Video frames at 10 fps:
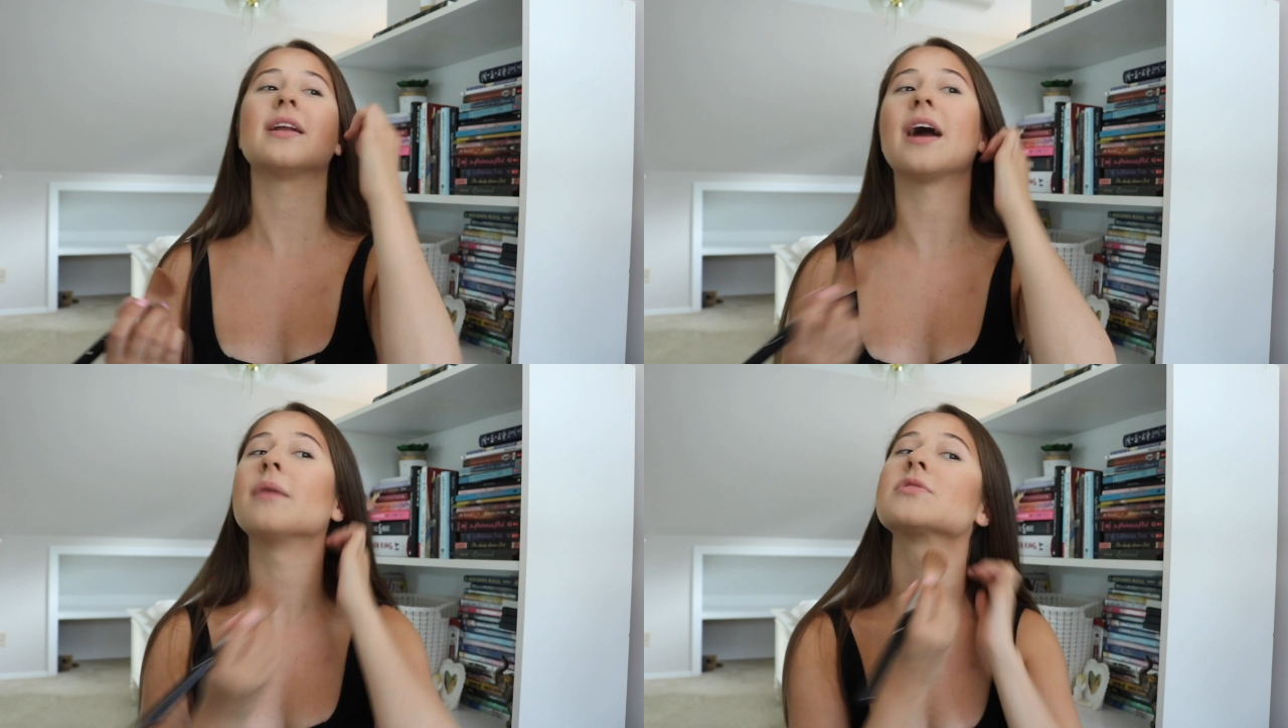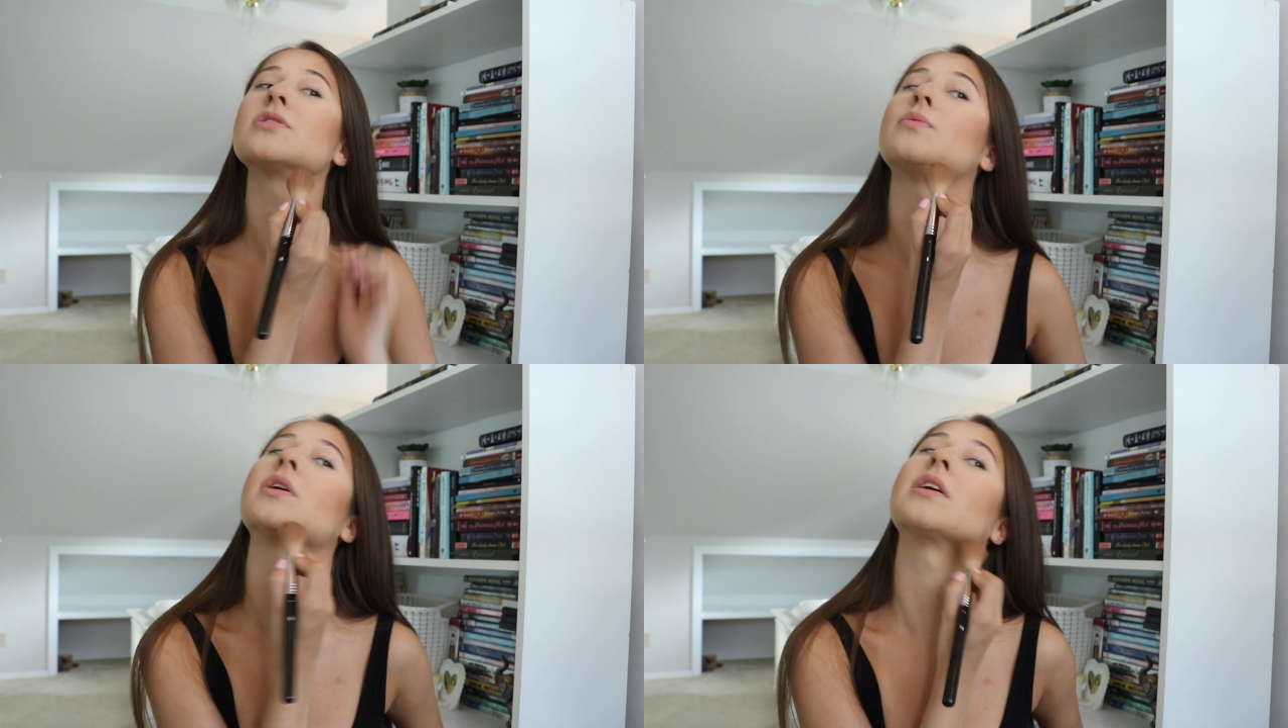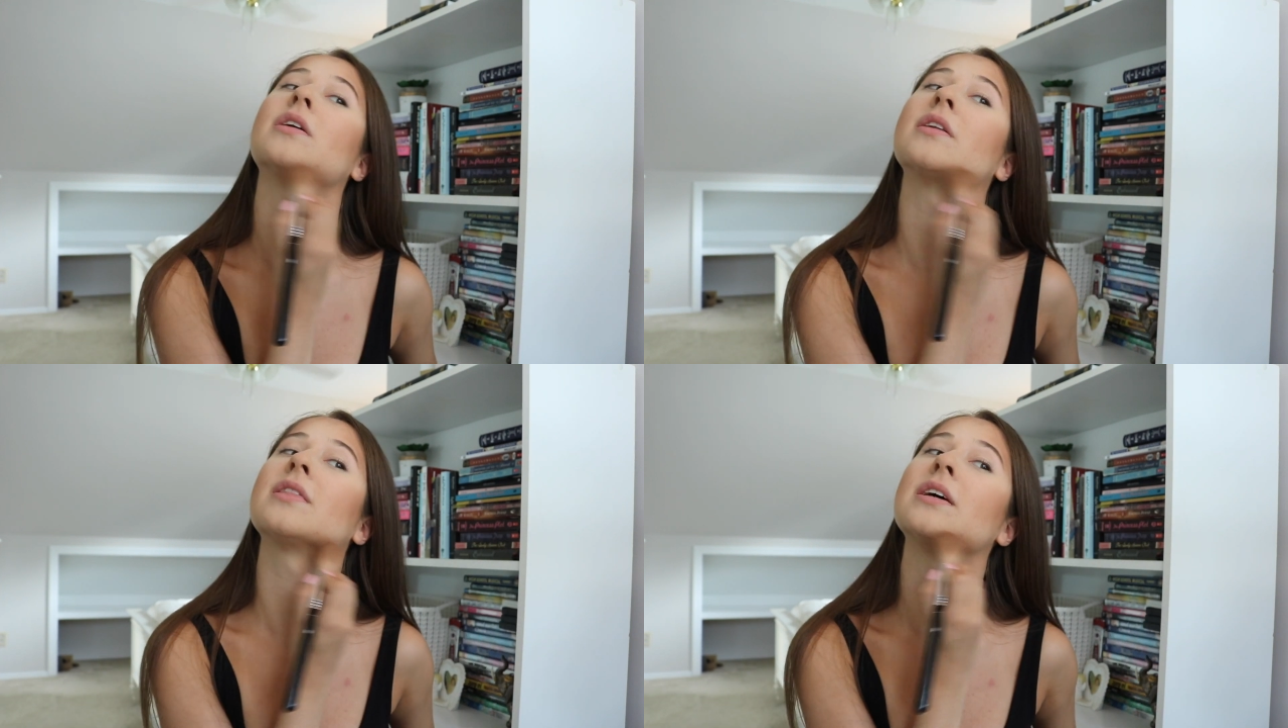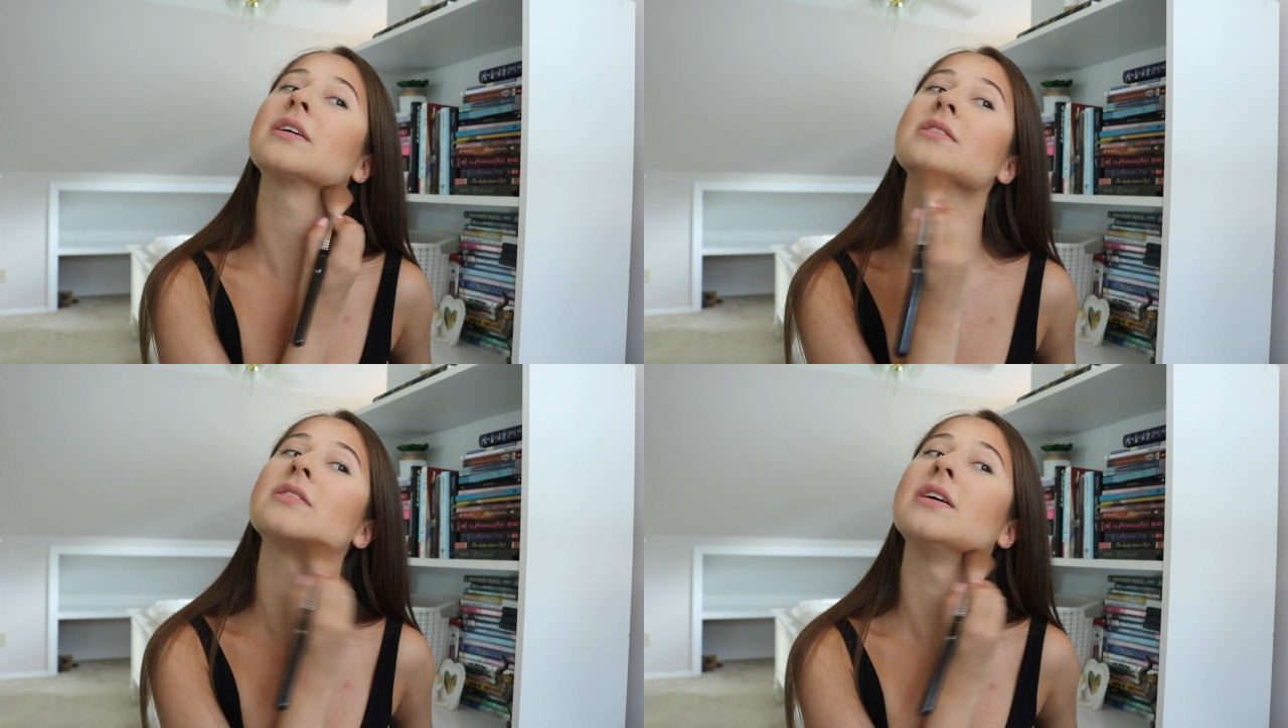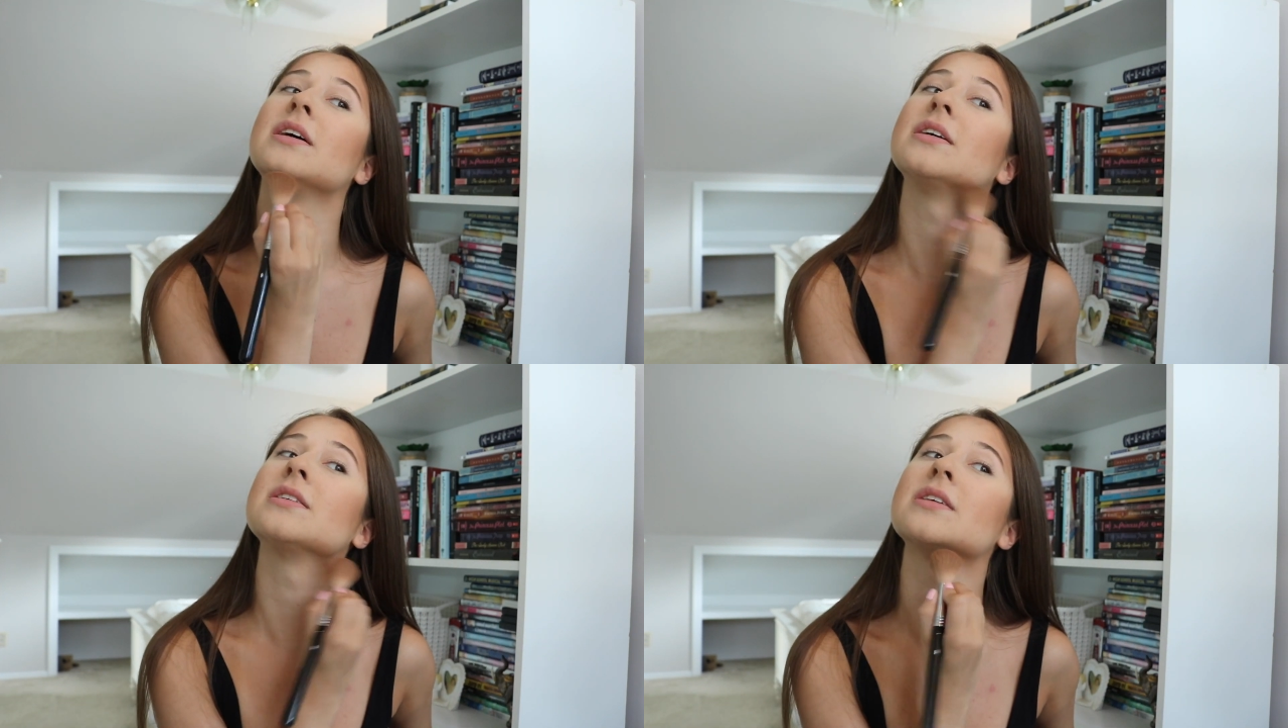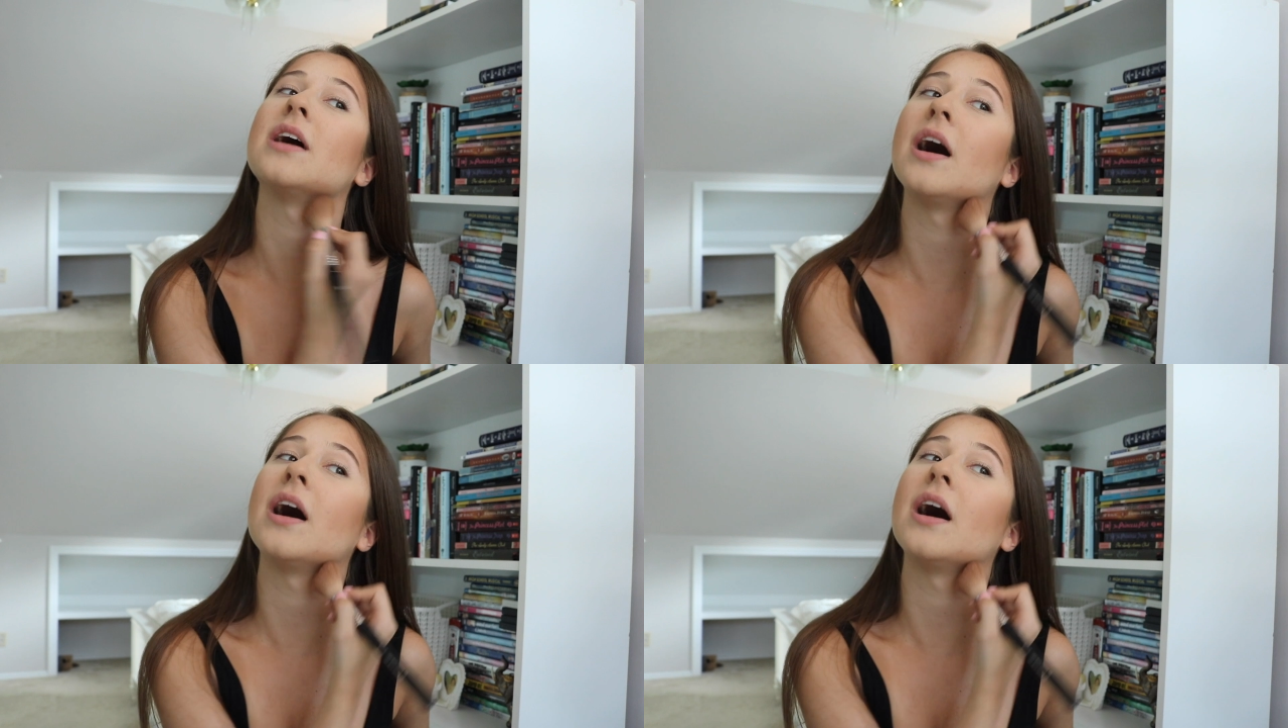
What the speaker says: and I'm still working on things, and